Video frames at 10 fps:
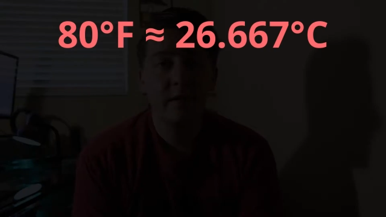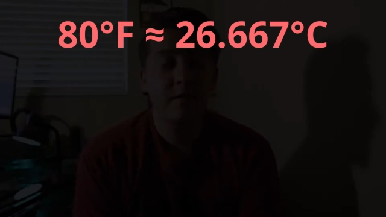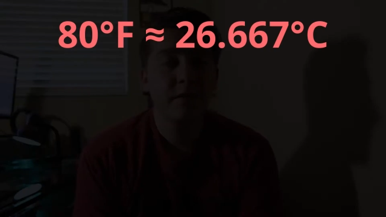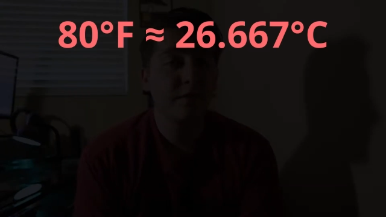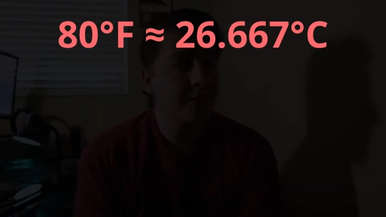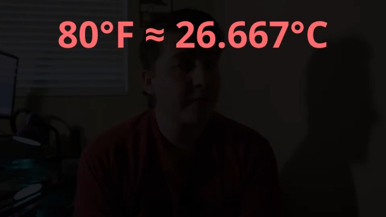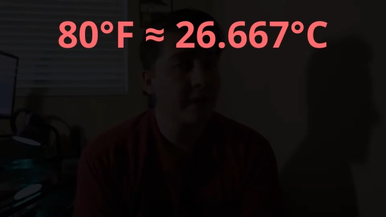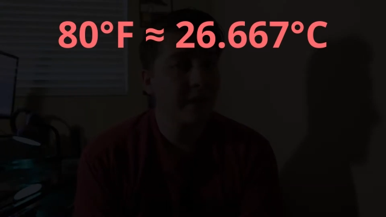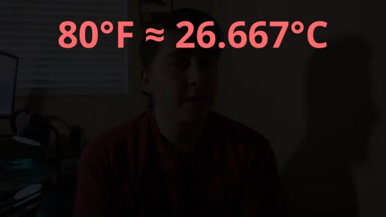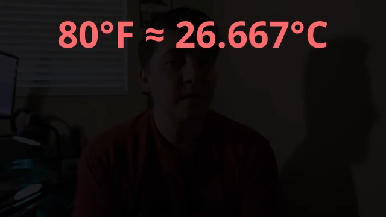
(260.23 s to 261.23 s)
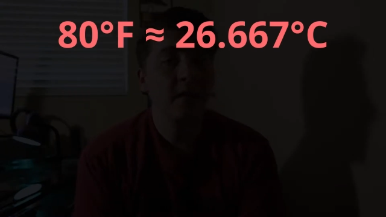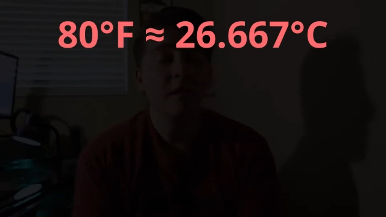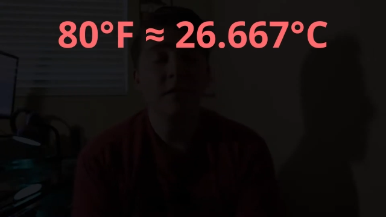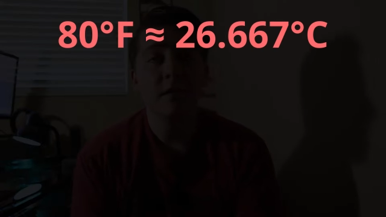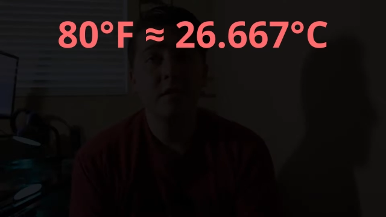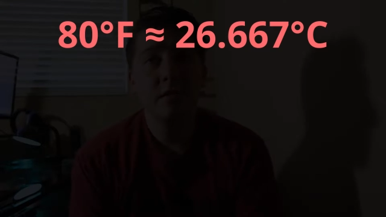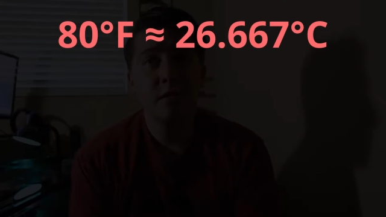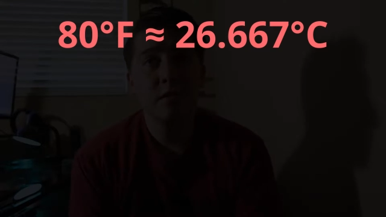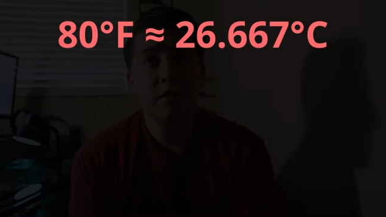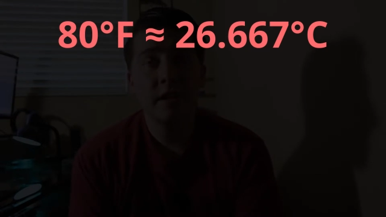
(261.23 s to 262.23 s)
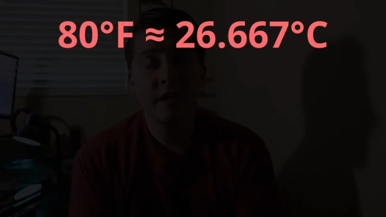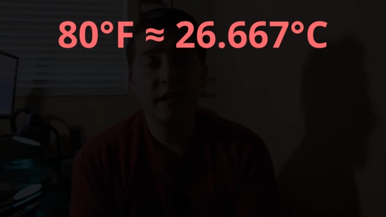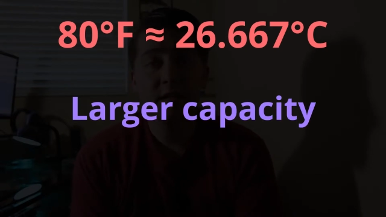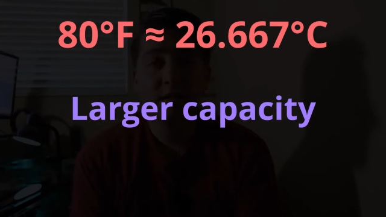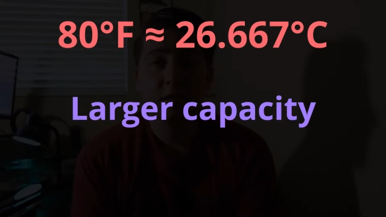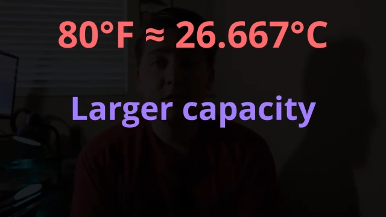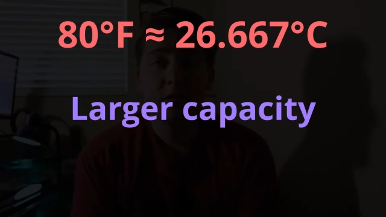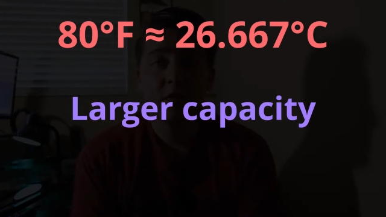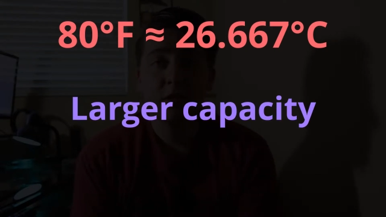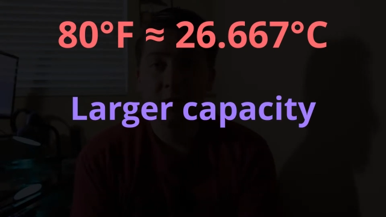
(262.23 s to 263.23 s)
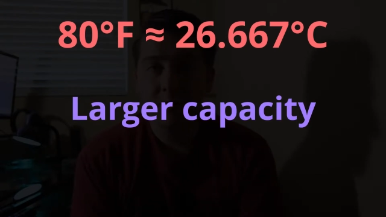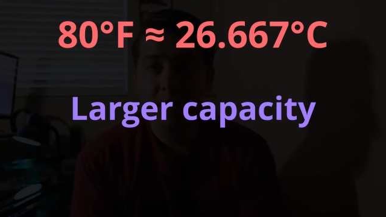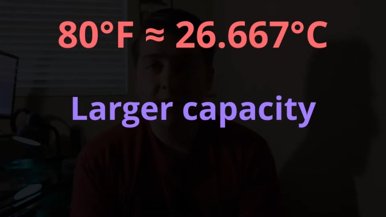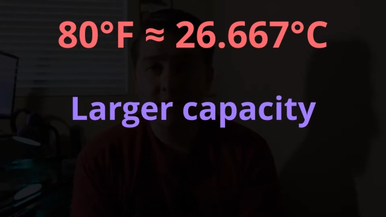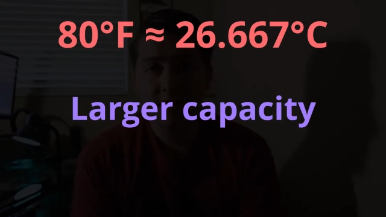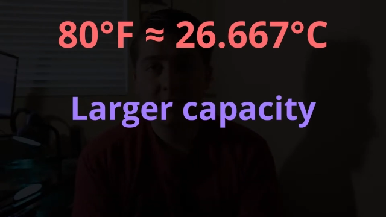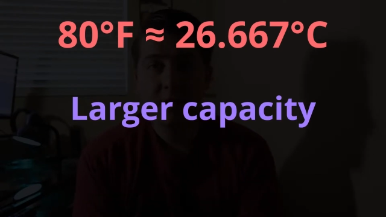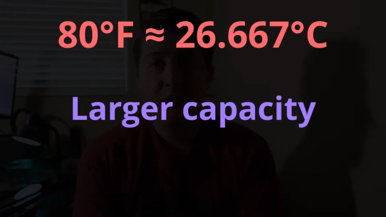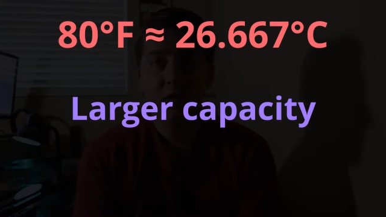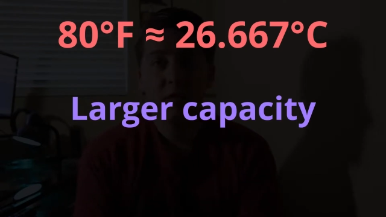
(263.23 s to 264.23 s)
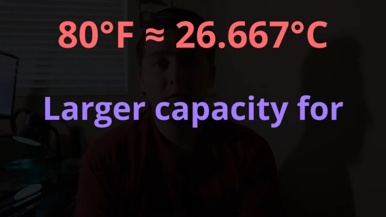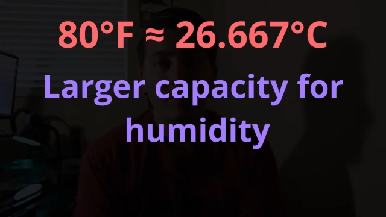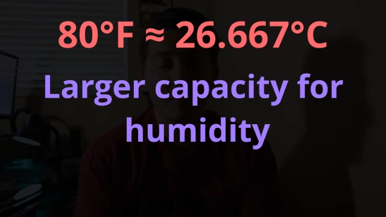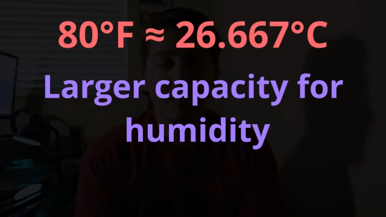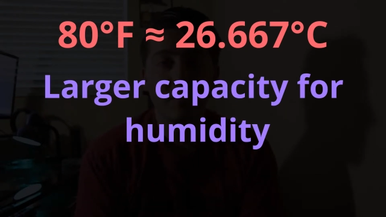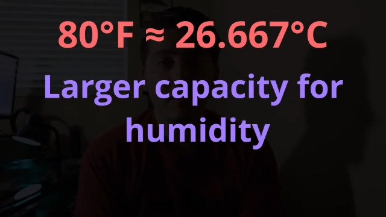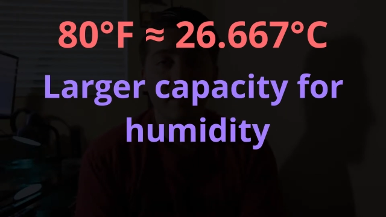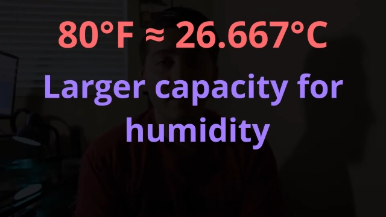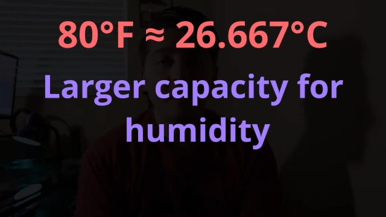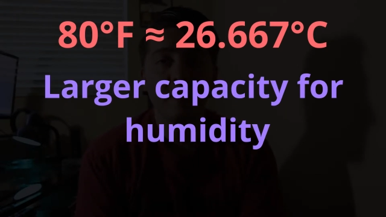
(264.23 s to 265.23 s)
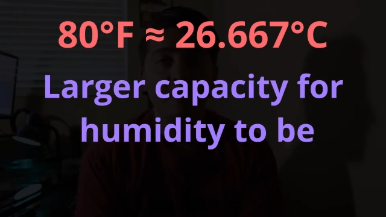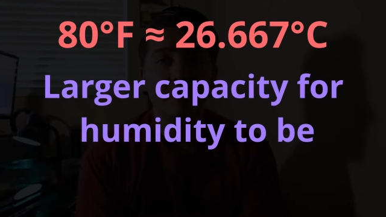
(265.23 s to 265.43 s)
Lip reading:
(no speaker visible)